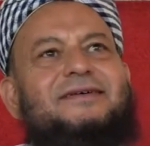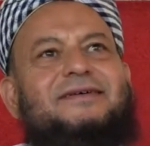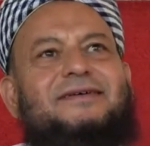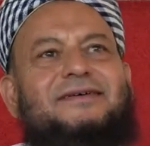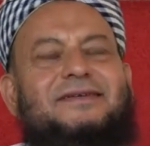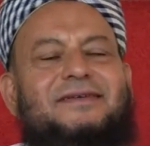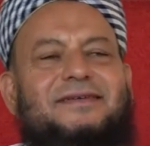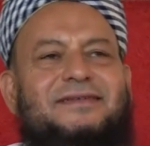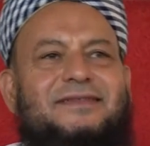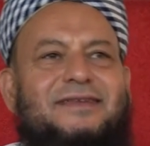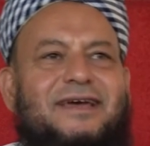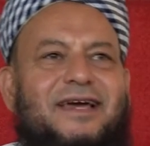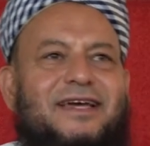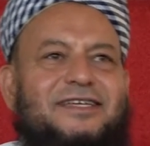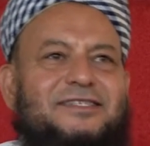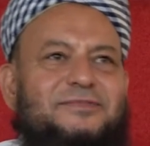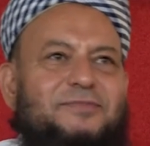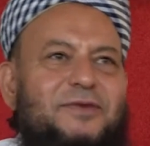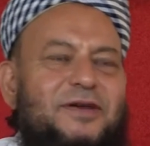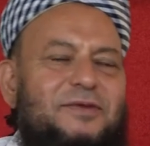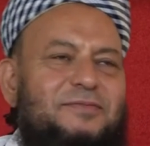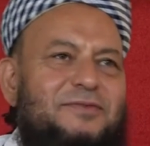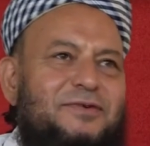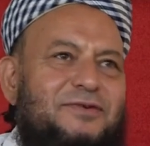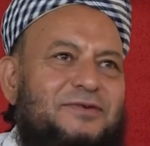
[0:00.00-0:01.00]
the
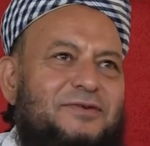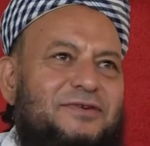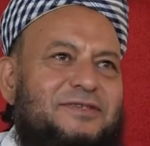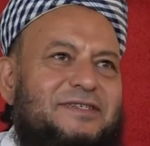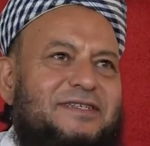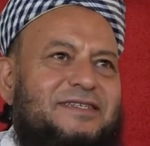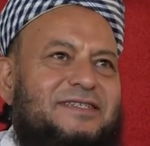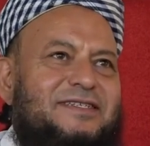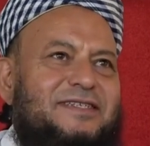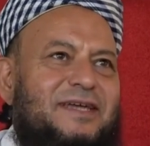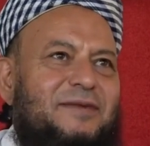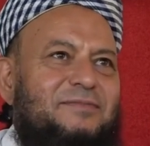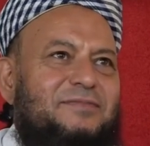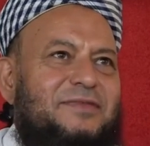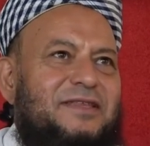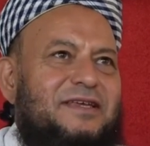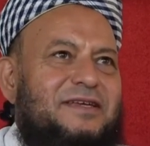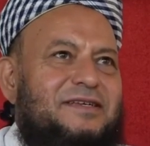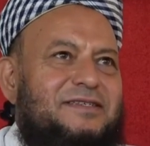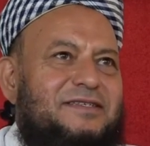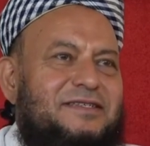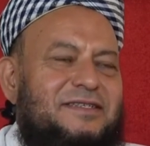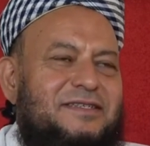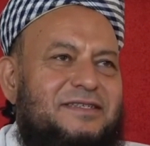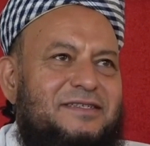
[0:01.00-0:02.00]
aspect, because
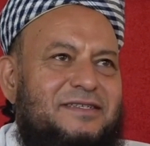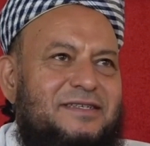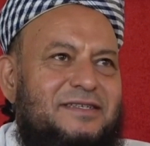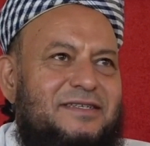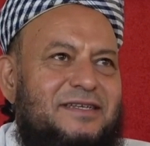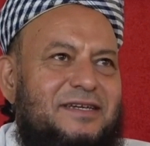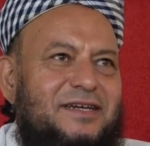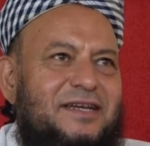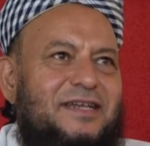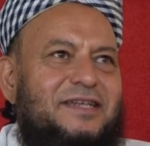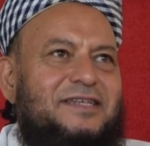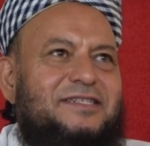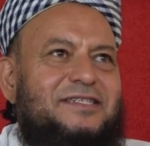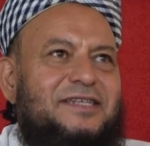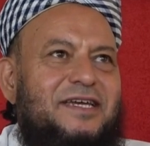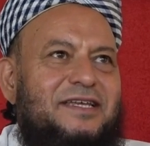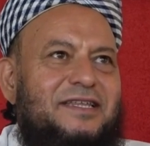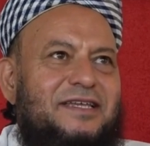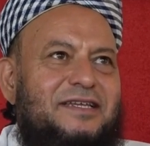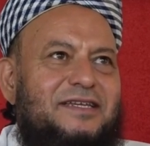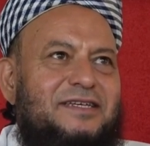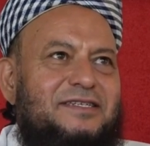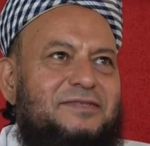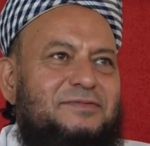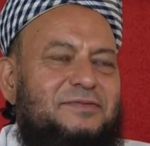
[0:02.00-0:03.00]
it's a cliche
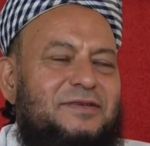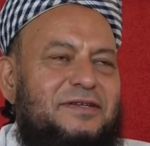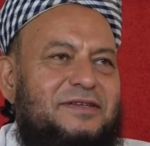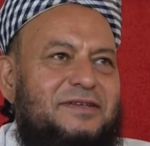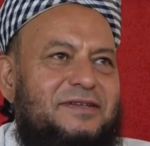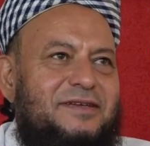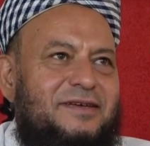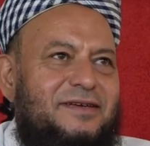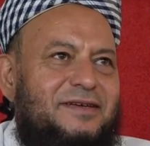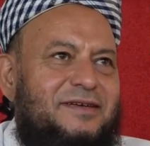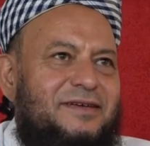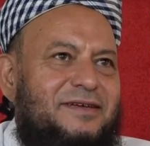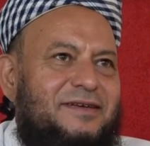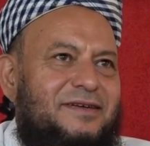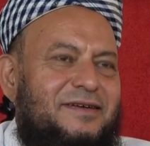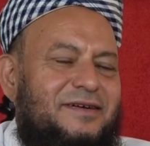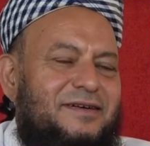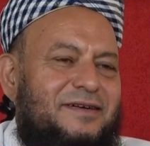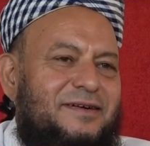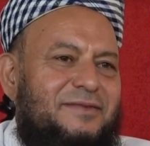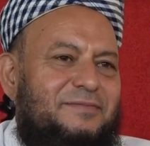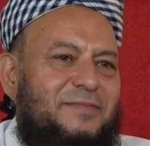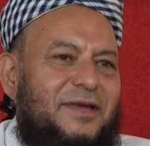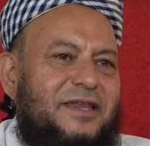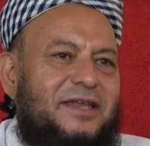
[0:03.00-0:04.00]
that has been
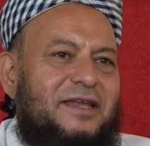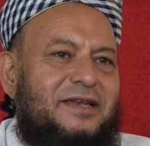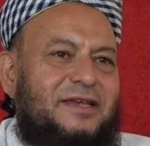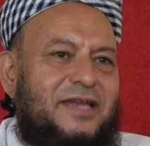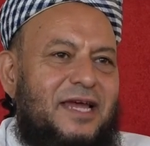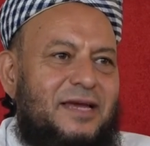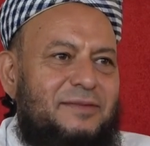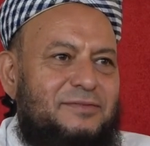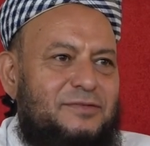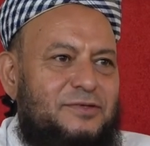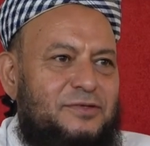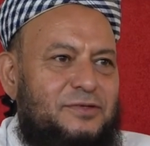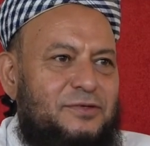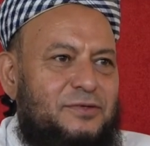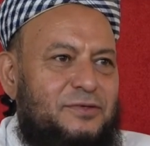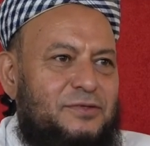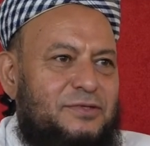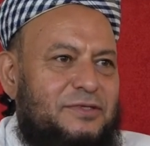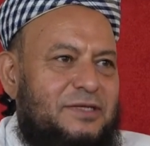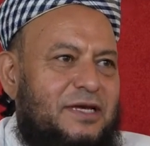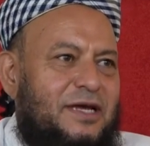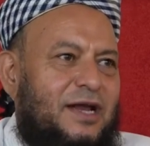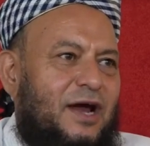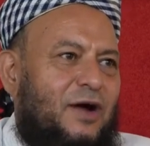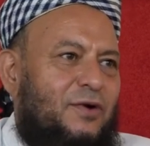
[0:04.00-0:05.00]
many times
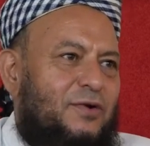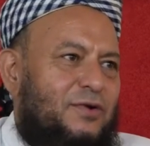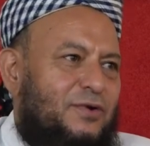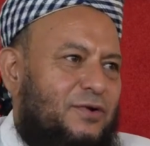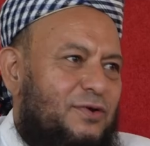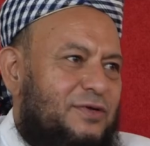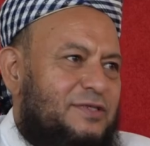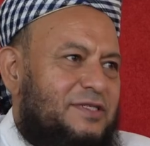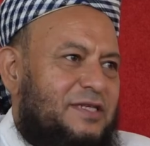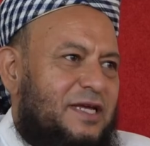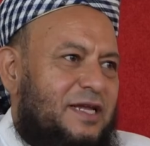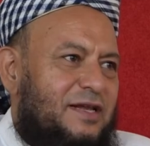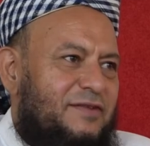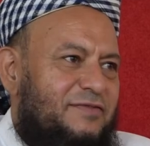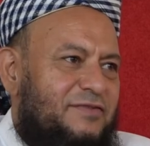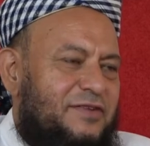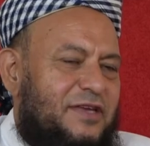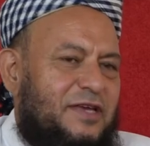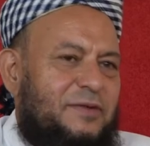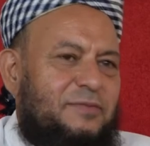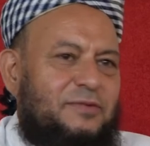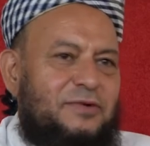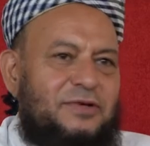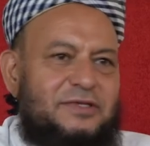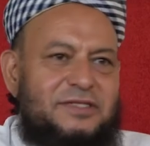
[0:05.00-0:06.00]
used. Ground yourself,
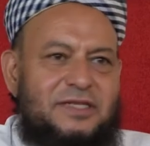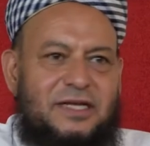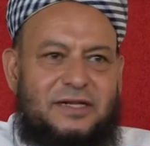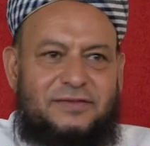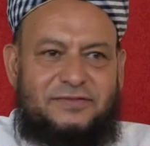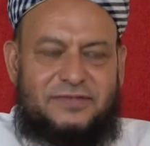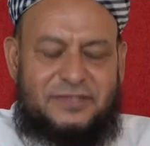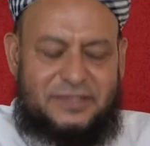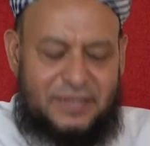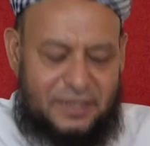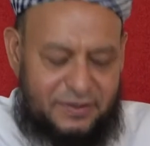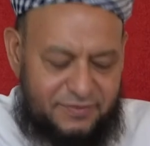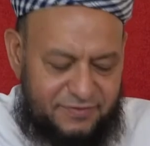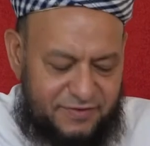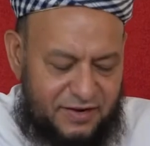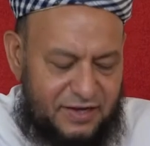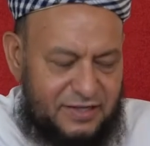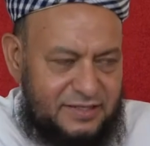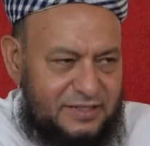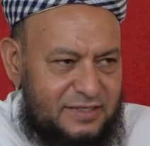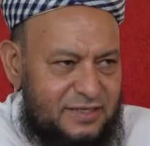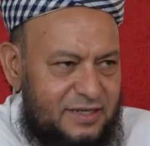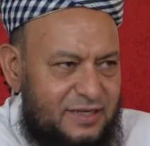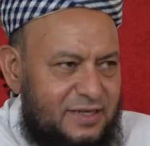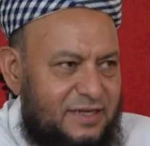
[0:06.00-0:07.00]
keep yourself
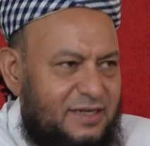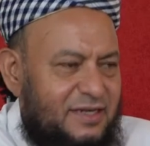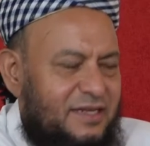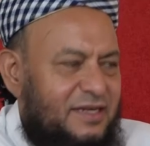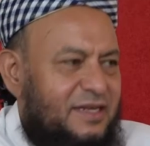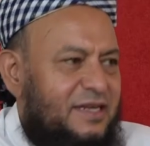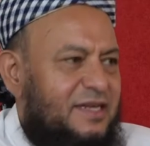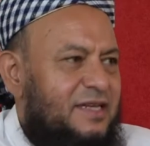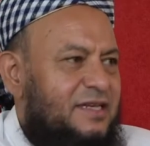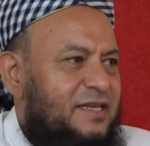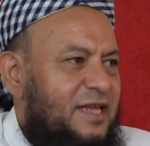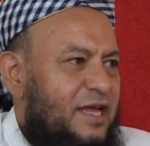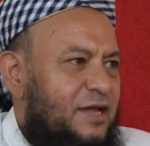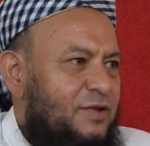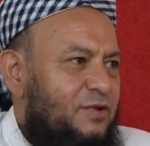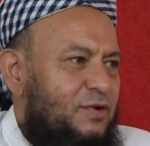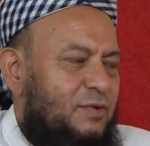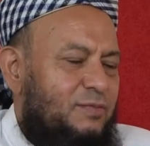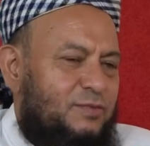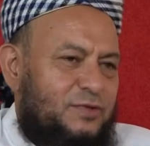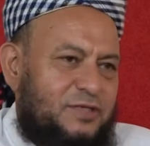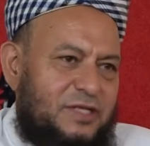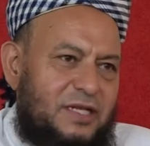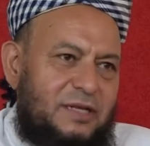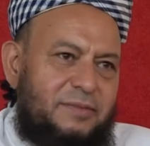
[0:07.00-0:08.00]
steadfast, retain
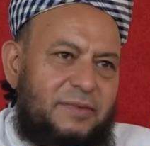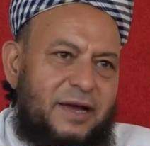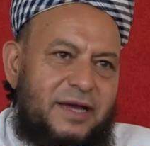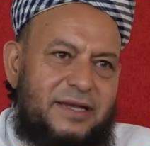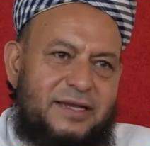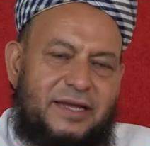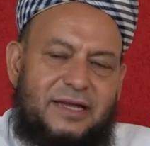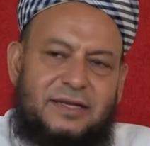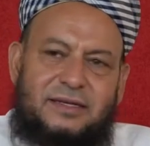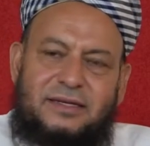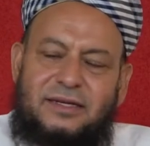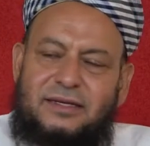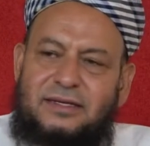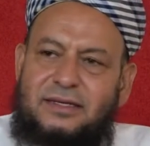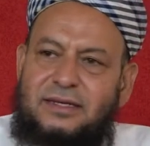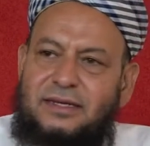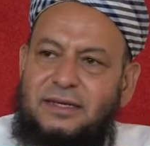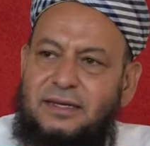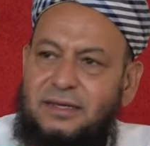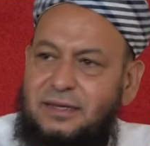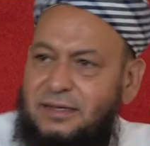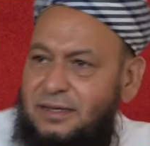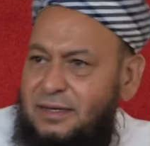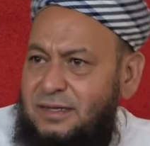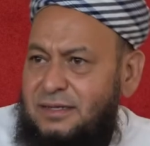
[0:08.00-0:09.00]
your Muslim identity.
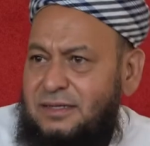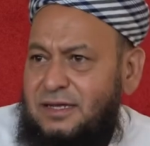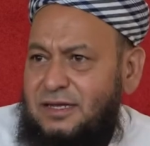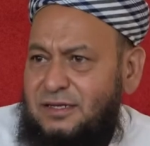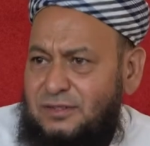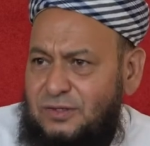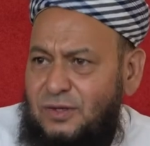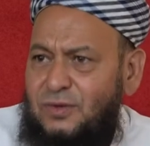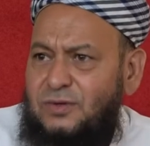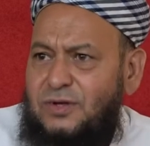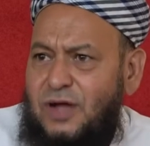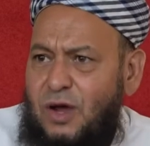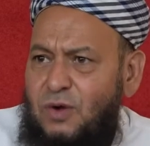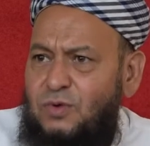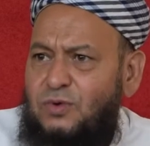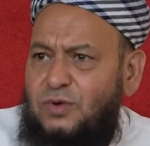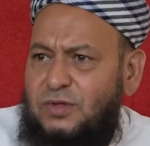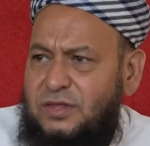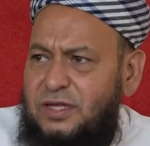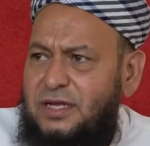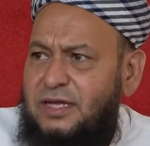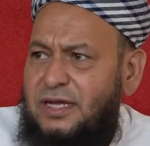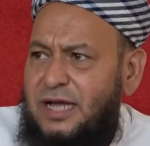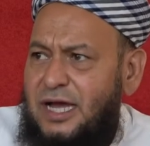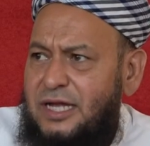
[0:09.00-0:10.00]
There is no doubt
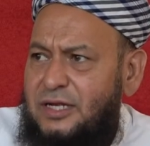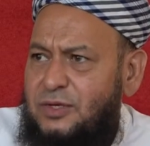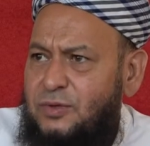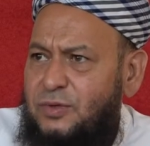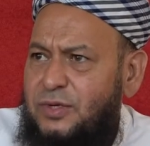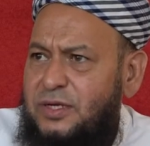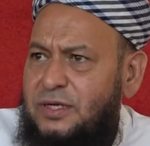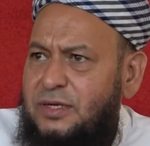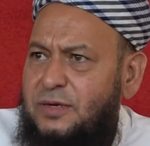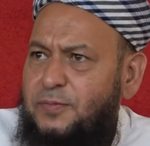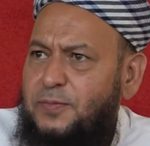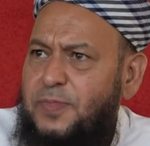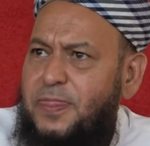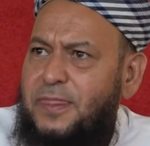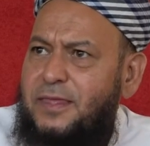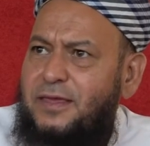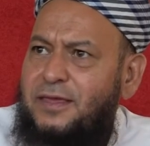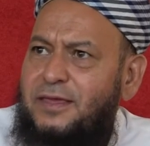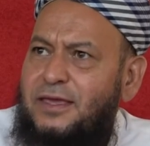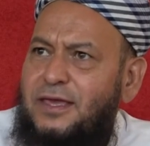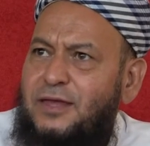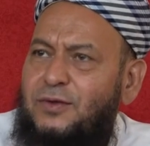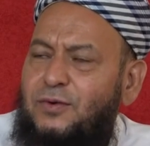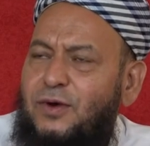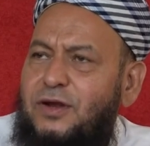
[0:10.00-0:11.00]
with regard to it.
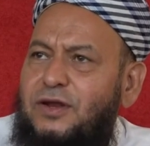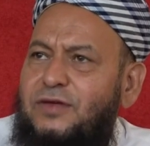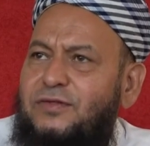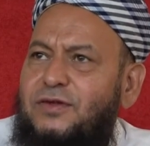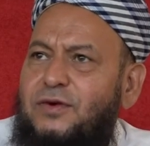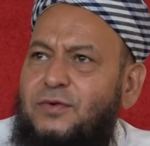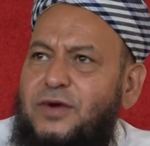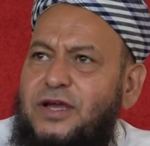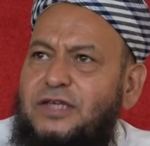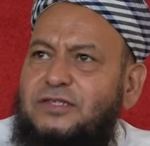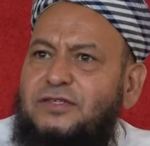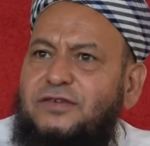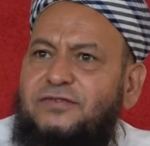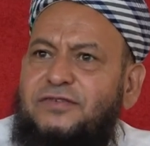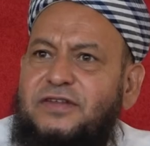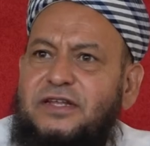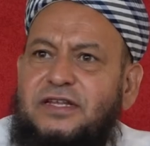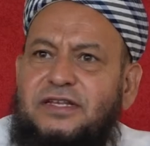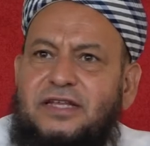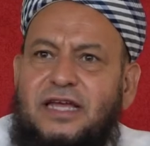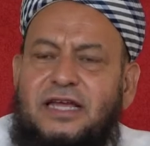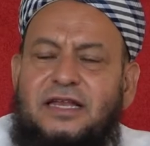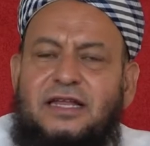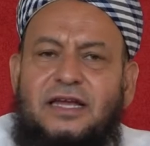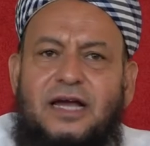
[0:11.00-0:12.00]
And one of the ways of
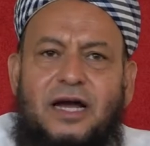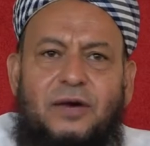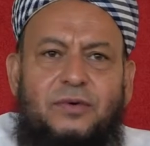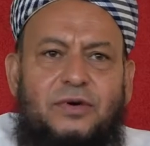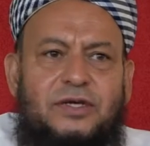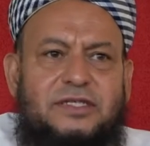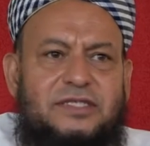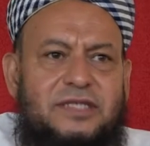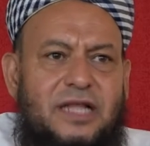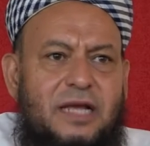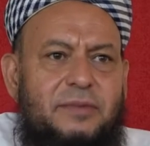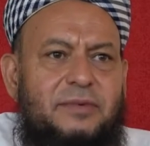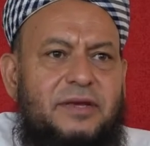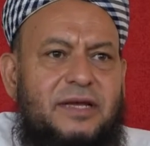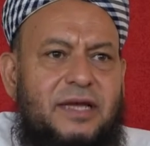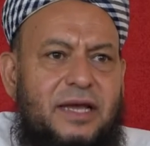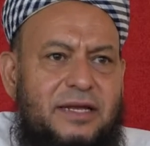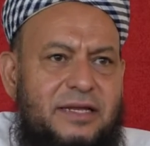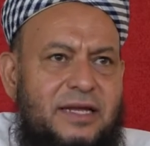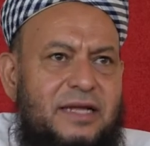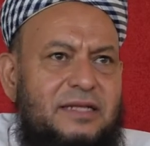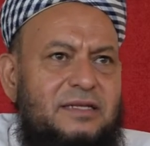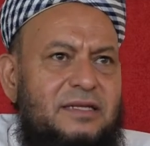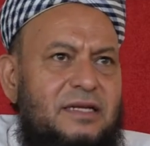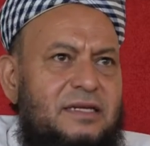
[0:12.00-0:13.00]
retaining our Islamic
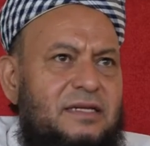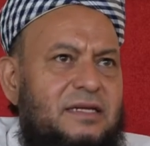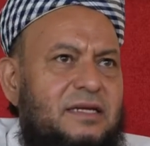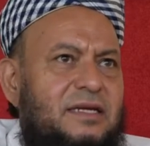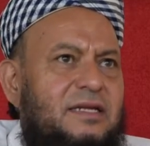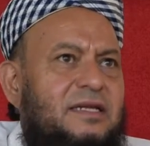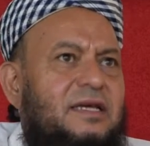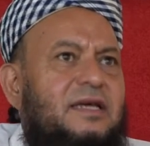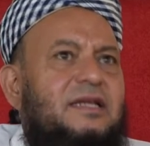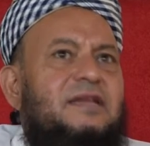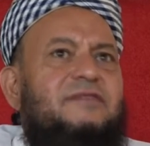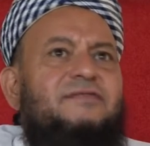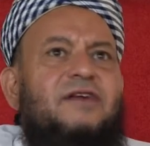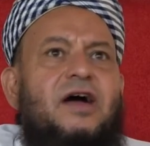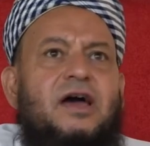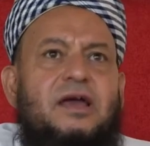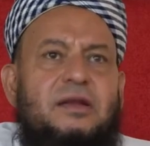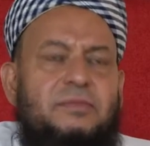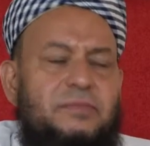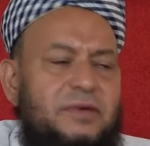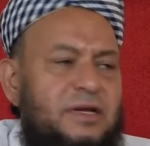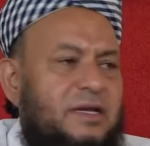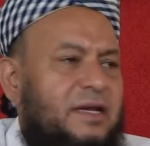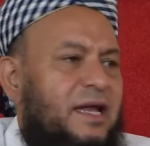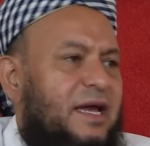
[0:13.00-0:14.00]
identity in an
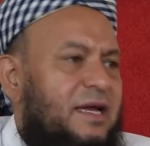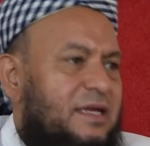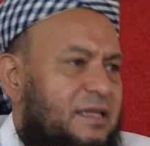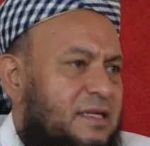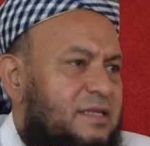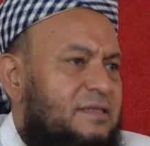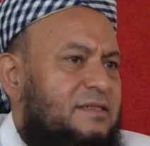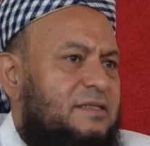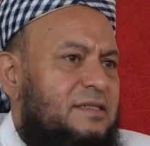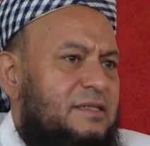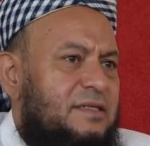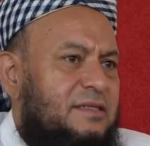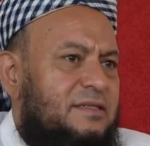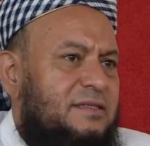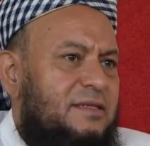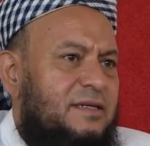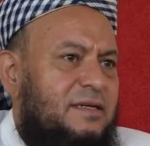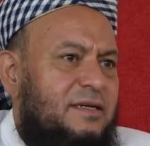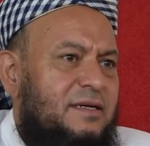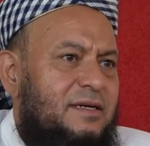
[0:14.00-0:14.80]
environment like this is,